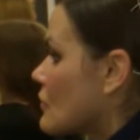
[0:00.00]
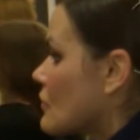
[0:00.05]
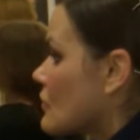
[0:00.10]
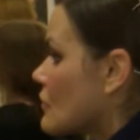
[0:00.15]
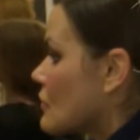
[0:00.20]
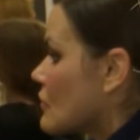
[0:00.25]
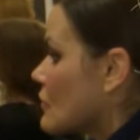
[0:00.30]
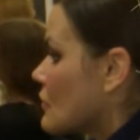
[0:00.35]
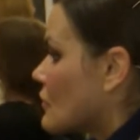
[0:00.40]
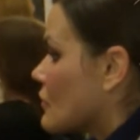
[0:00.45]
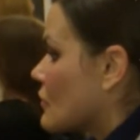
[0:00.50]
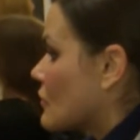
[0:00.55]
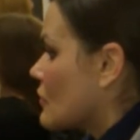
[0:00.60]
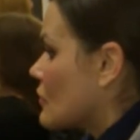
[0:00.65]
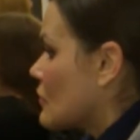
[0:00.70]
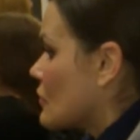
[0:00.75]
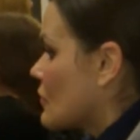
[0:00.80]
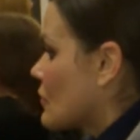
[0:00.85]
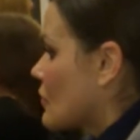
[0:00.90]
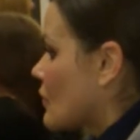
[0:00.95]

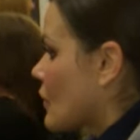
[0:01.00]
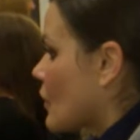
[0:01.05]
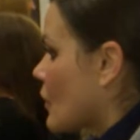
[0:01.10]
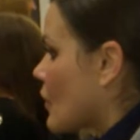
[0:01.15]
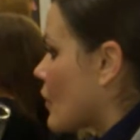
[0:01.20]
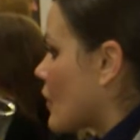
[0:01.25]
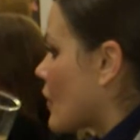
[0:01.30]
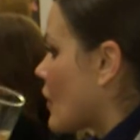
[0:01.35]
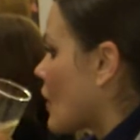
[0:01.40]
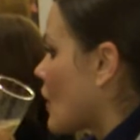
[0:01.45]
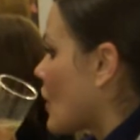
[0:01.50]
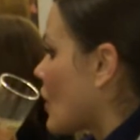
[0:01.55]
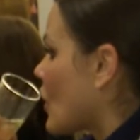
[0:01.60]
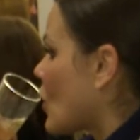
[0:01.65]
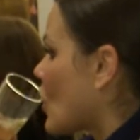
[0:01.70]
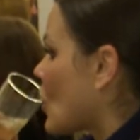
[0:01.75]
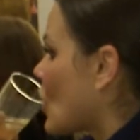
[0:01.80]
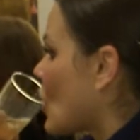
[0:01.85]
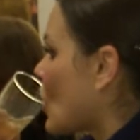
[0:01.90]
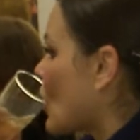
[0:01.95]

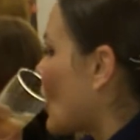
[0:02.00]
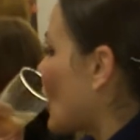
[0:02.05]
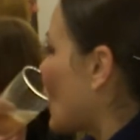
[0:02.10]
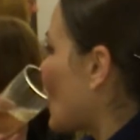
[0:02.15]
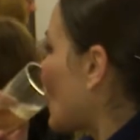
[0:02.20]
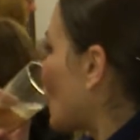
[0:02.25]
This person isn't speaking.